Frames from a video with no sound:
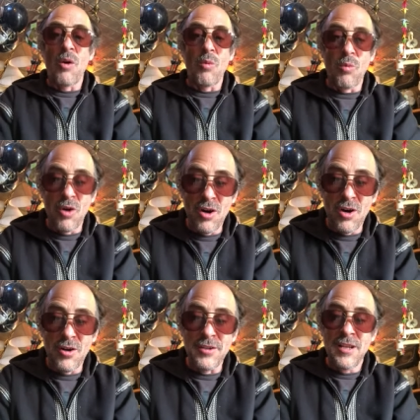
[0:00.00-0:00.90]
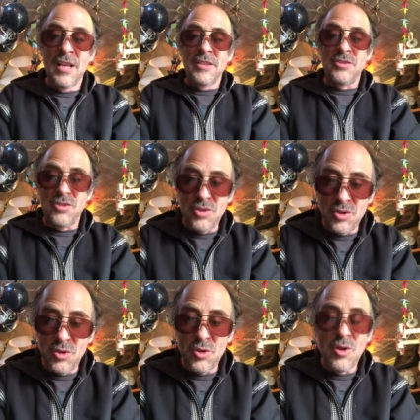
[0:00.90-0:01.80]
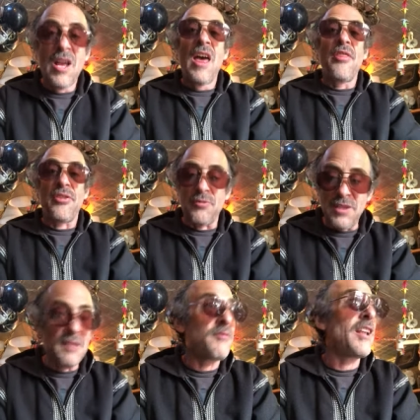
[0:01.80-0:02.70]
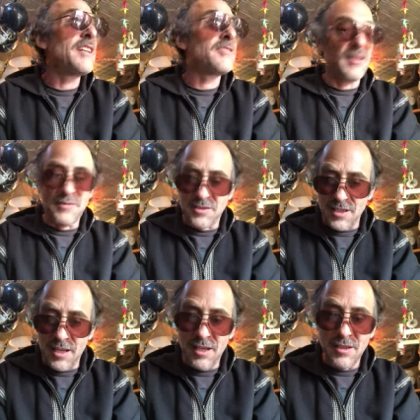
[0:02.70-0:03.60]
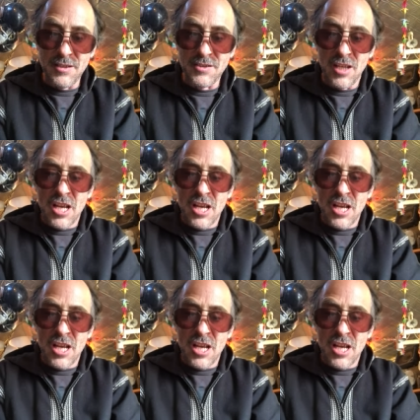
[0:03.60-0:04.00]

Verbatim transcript: One, two, three flights of stairs.